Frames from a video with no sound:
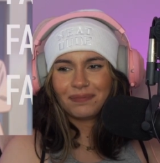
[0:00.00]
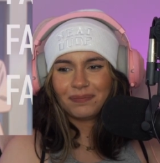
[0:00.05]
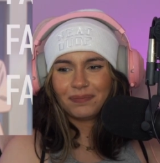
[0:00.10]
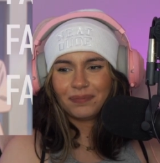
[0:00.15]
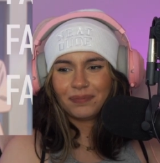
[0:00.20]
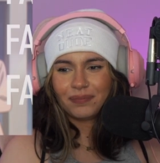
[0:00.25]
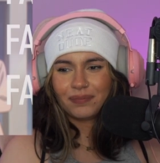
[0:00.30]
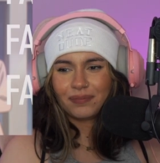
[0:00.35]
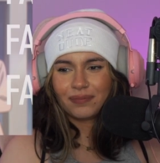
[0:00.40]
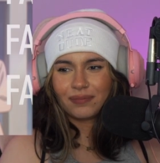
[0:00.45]

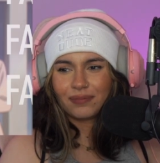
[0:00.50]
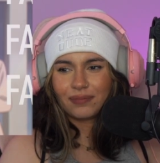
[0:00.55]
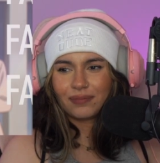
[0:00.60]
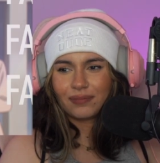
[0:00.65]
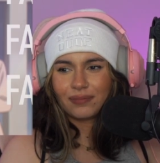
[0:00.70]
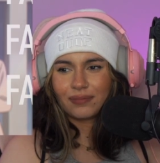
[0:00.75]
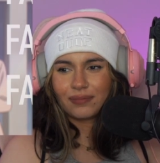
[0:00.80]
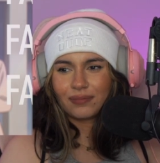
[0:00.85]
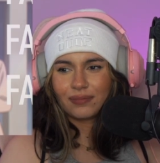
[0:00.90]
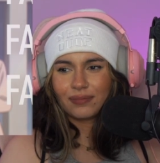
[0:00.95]

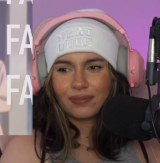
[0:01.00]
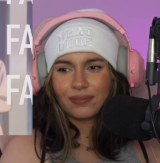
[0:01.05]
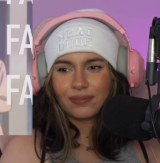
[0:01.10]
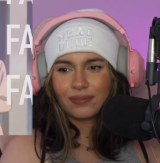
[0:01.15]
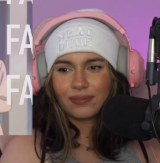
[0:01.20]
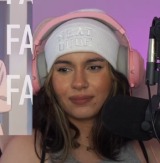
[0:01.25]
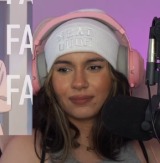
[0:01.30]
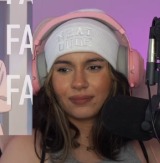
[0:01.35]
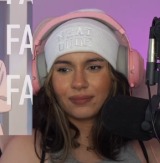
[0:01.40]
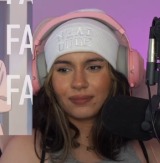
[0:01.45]

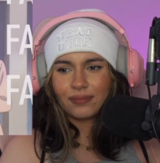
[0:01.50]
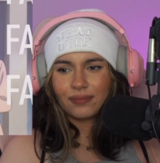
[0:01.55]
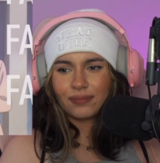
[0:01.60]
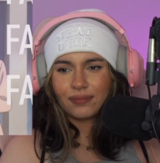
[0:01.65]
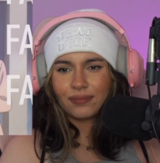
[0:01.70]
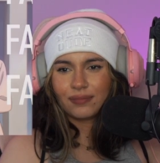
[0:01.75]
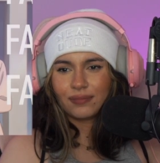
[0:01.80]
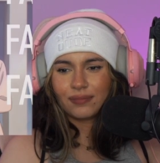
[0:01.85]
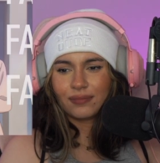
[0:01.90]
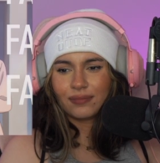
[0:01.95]

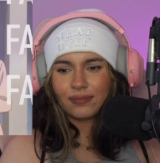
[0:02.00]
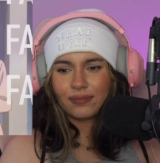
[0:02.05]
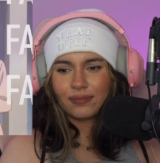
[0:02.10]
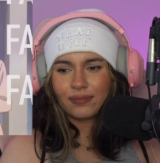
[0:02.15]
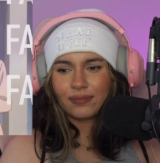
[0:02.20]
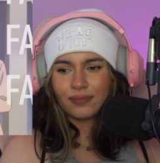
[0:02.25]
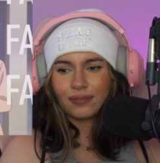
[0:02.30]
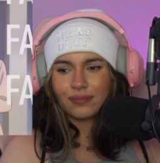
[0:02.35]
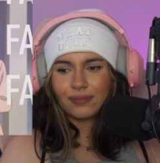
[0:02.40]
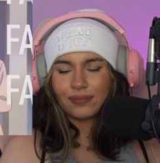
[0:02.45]

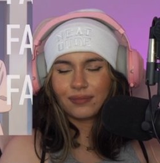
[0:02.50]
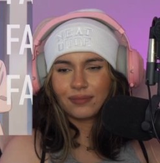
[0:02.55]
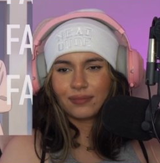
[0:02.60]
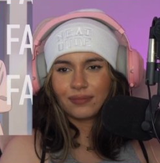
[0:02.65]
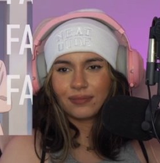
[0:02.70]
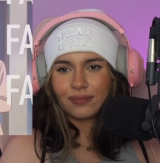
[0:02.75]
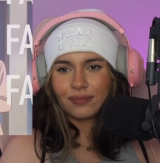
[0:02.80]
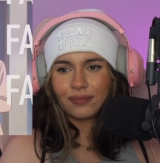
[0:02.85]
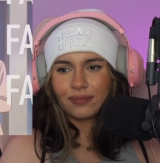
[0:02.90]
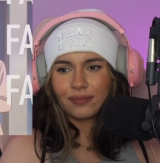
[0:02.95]

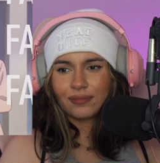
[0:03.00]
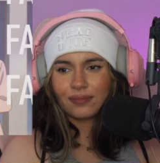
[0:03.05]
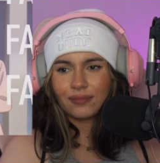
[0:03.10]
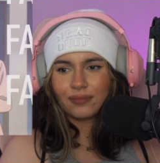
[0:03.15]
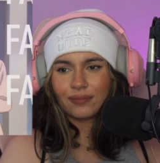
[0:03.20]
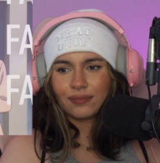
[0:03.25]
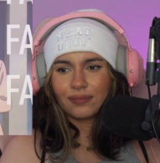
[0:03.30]
Nothing is said.